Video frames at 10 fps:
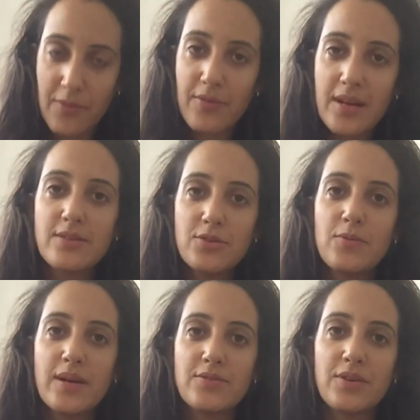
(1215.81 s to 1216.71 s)
really do
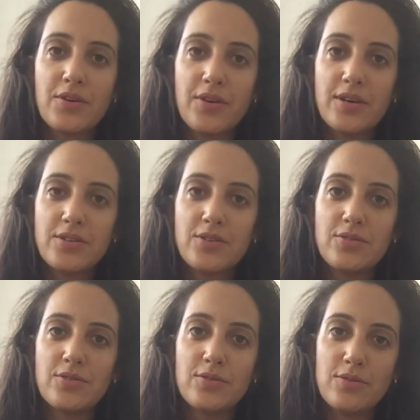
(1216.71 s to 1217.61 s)
want to encourage you
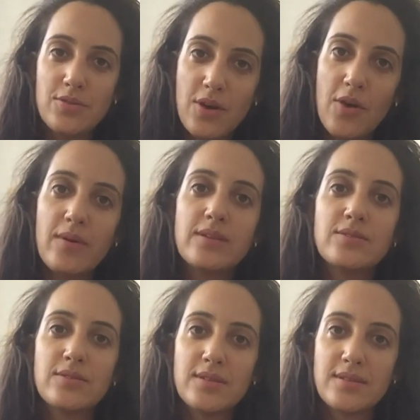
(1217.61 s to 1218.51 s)
to go
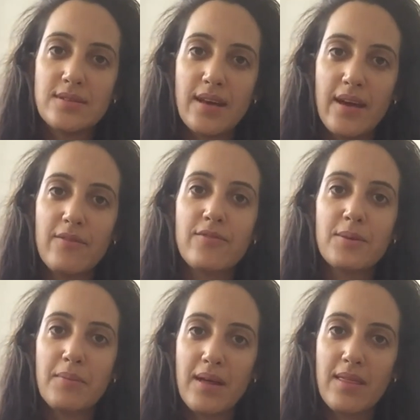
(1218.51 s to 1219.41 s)
into this every
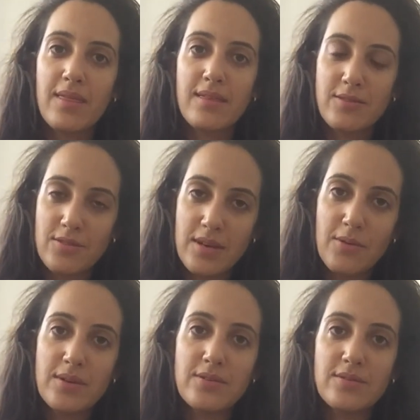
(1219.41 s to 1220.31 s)
month, to
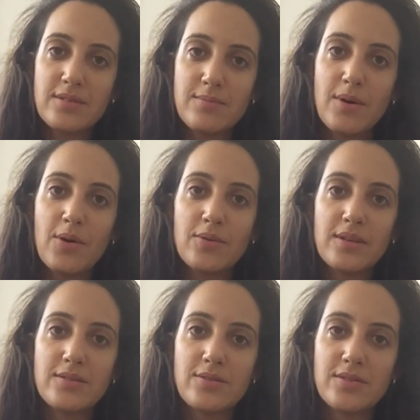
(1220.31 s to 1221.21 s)
go into this mode
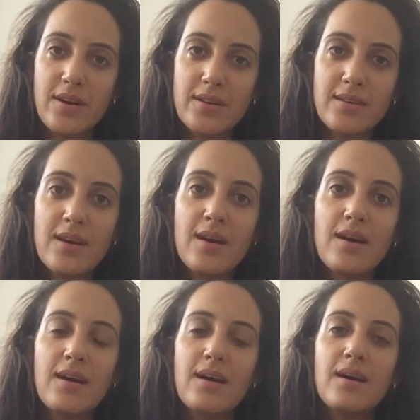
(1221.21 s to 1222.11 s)
and to start
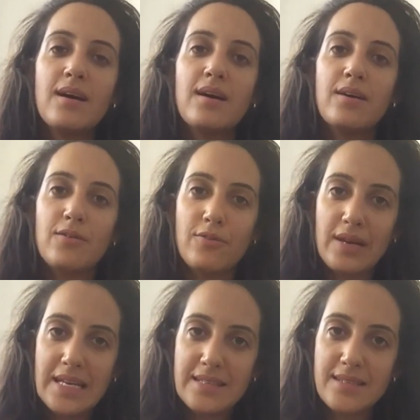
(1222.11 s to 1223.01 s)

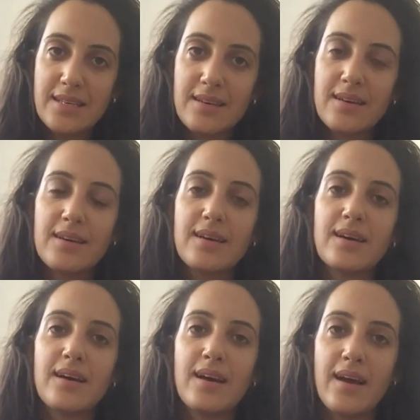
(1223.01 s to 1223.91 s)
releasing
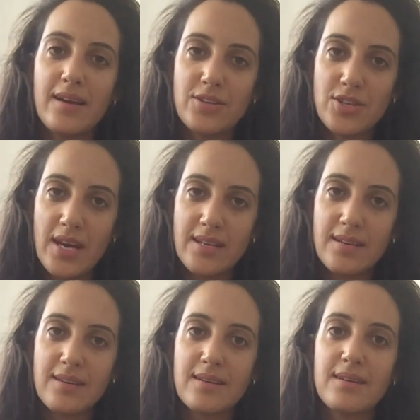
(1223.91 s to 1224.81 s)
and
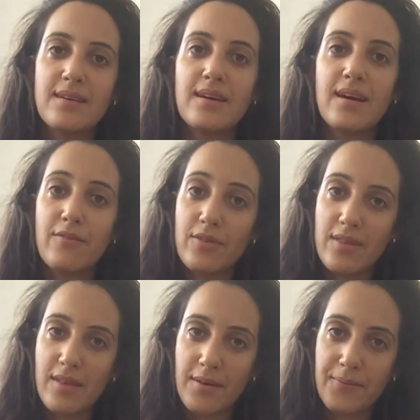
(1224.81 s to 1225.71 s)
shedding
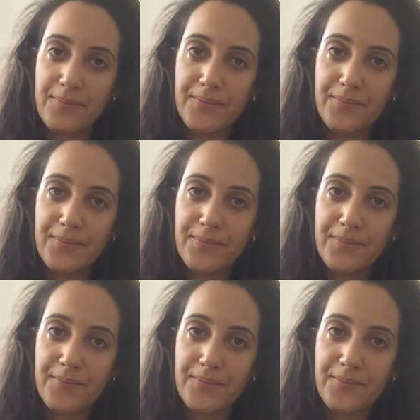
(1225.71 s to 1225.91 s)
everything.